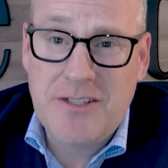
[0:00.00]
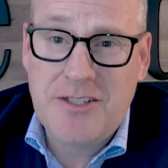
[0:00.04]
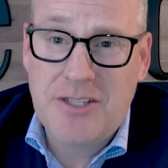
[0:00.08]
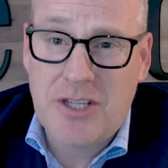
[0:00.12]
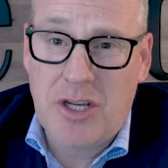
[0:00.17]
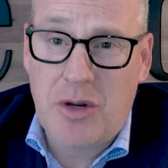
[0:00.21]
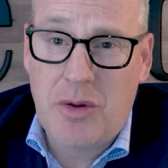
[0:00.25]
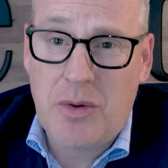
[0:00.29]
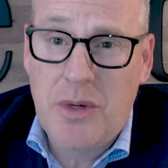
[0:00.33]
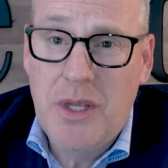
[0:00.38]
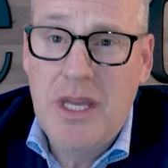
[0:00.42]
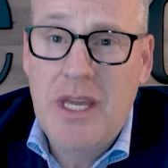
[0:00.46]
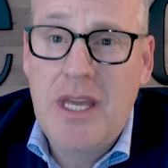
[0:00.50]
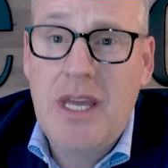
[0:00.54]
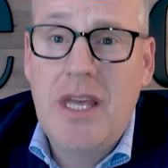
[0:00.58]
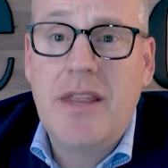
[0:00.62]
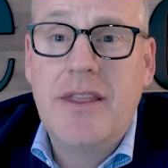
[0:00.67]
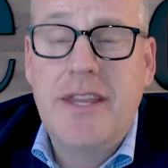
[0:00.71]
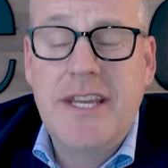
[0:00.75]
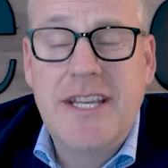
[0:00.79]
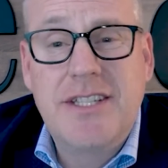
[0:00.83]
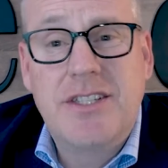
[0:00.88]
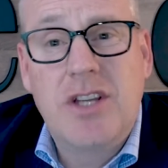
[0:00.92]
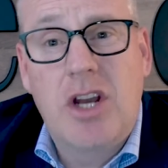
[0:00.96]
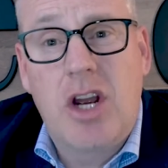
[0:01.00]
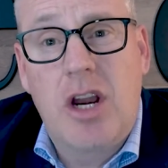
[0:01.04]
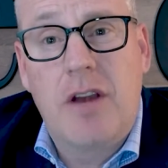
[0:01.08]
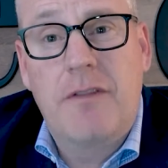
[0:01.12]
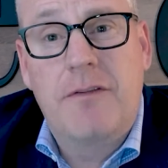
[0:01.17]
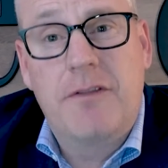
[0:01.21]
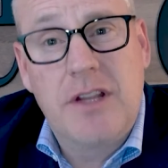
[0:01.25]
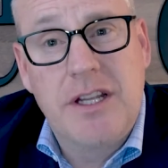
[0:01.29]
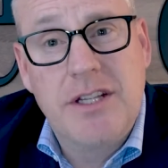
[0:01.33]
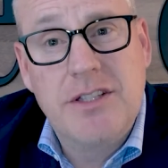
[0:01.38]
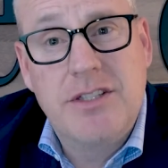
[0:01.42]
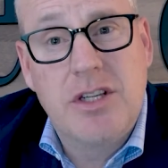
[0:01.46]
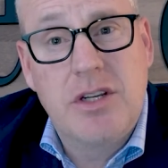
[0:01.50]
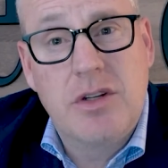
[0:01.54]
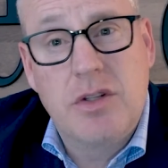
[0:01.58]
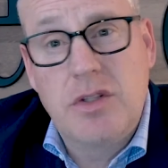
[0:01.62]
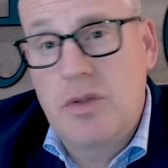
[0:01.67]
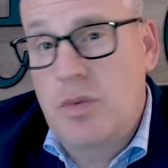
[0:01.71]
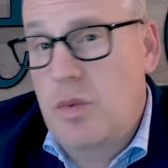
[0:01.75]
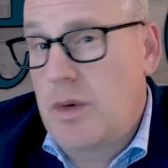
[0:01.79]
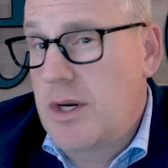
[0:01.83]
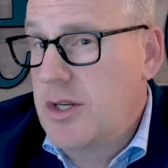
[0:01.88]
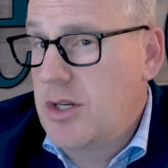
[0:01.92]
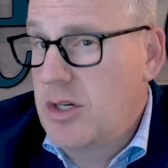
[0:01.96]
zone, these are flood
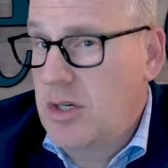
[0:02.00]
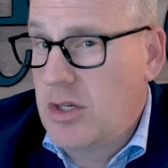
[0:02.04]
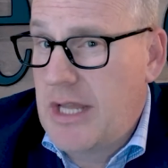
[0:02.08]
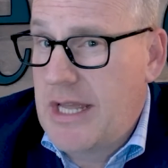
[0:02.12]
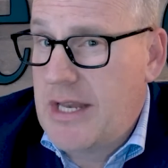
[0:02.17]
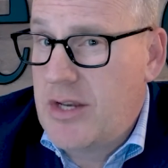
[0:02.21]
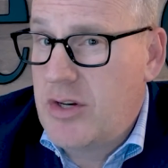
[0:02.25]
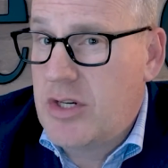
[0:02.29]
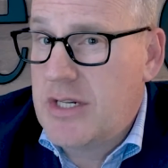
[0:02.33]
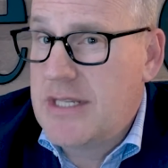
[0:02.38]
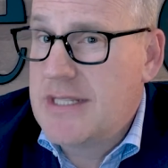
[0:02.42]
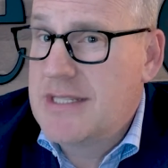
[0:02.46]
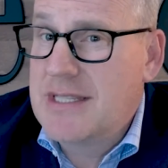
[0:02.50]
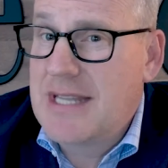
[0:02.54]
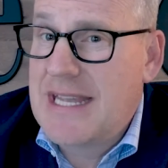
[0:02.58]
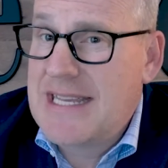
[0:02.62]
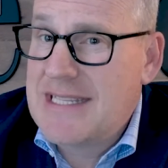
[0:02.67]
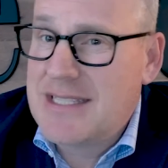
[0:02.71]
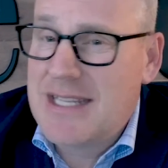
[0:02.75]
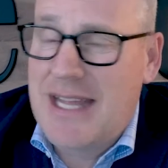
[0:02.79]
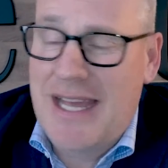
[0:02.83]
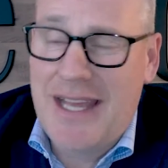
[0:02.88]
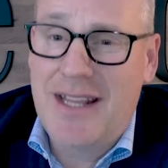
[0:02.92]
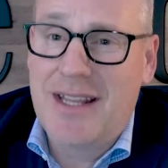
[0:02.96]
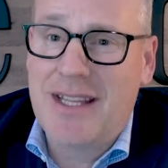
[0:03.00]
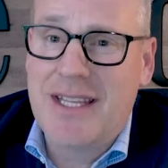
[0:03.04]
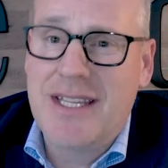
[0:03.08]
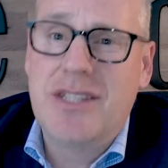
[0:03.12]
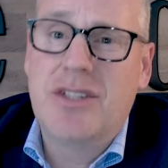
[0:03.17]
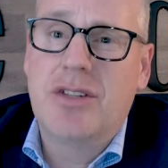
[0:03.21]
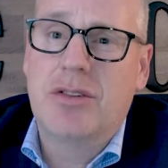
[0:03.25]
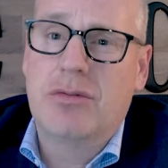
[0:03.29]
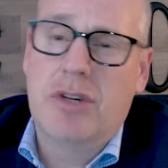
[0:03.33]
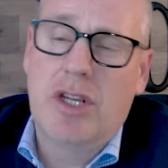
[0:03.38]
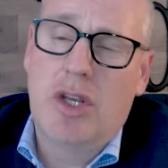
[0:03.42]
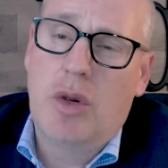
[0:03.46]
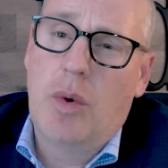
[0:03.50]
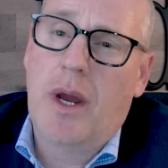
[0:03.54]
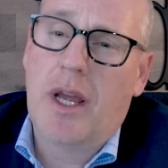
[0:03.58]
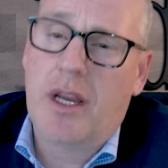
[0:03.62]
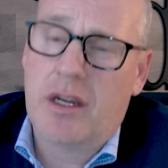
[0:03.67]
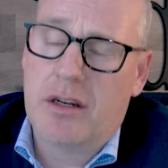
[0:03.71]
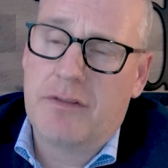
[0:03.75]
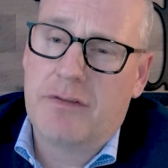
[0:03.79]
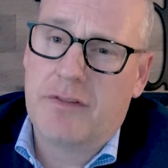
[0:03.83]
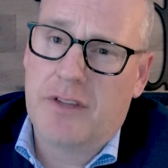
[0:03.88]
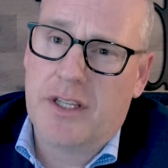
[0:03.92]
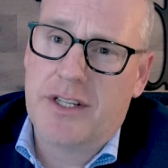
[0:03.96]
zones where your lender is less likely to
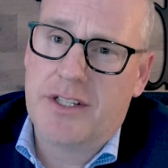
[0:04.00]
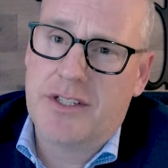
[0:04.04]
require flood